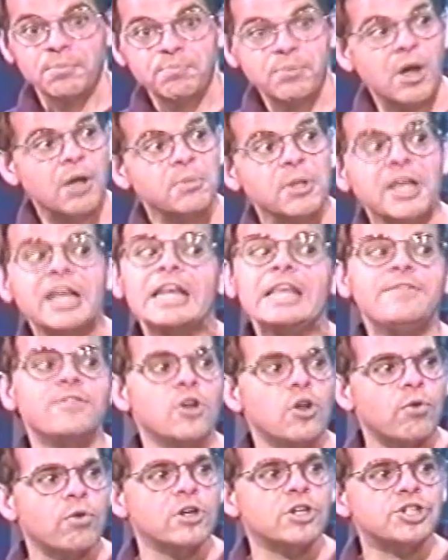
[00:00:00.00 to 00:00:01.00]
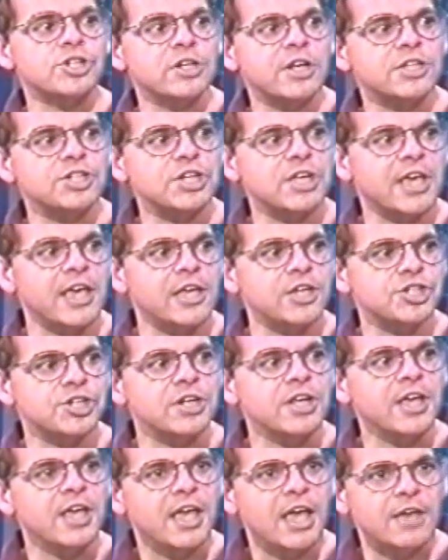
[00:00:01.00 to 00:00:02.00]
public and even Christian
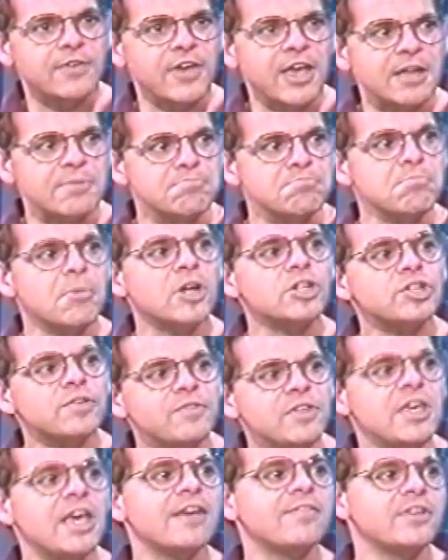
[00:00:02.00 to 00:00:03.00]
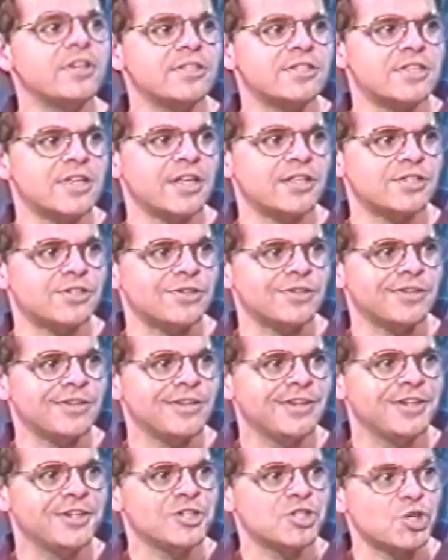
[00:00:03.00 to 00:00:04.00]
education have had much of the evidence censored.
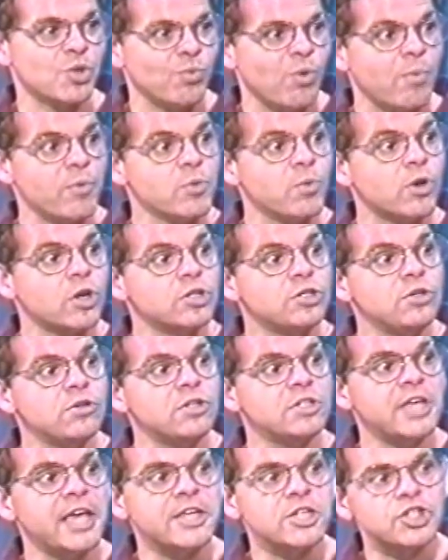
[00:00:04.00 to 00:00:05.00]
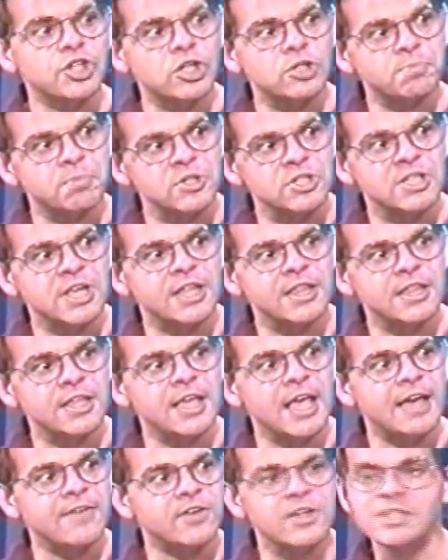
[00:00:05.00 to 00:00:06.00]
So what we want to do today is just present
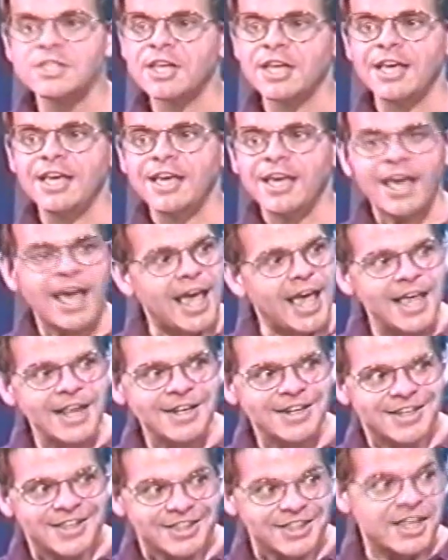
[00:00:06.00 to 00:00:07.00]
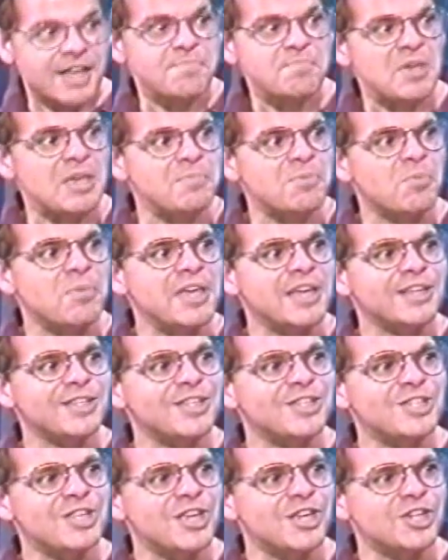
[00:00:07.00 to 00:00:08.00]
the evidence and let people make a
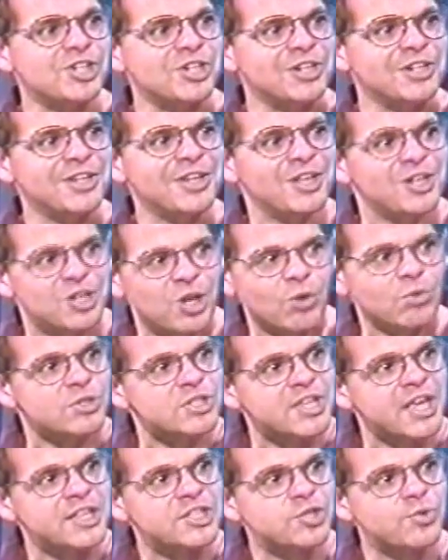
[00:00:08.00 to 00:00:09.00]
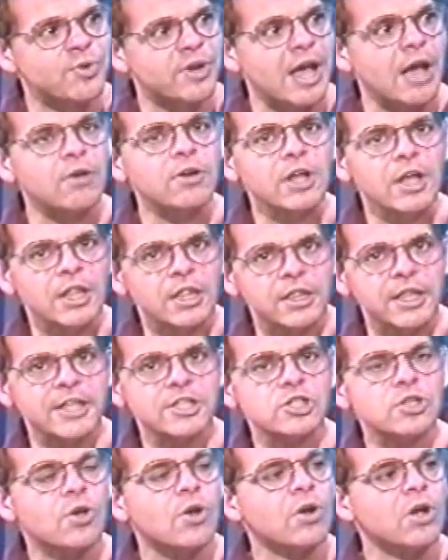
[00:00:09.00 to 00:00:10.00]
decision. Don't censor it out.
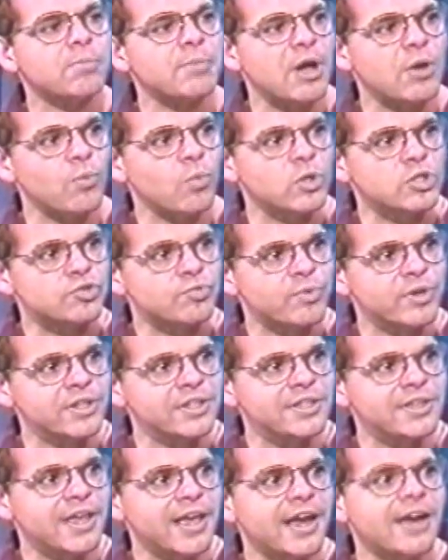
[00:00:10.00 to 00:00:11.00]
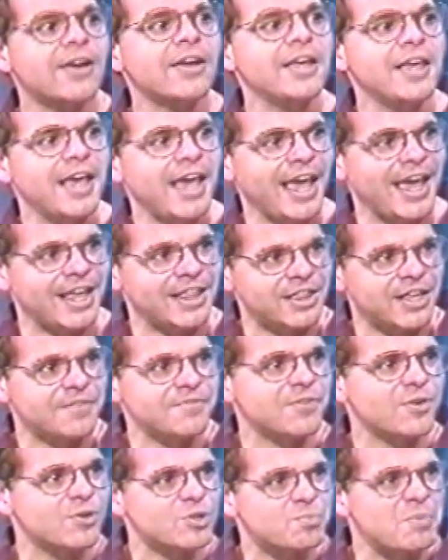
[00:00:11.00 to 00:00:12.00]
Let's talk about what's really there and let
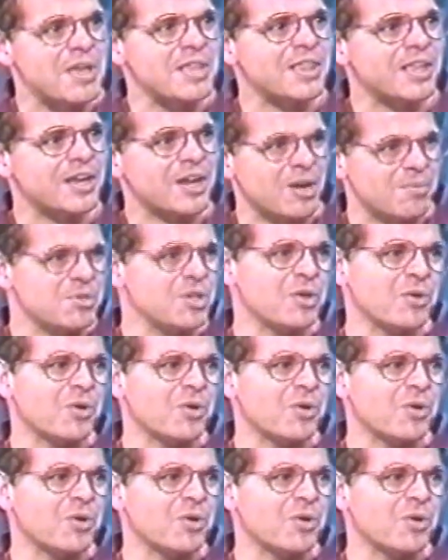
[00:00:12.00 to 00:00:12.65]
folks come to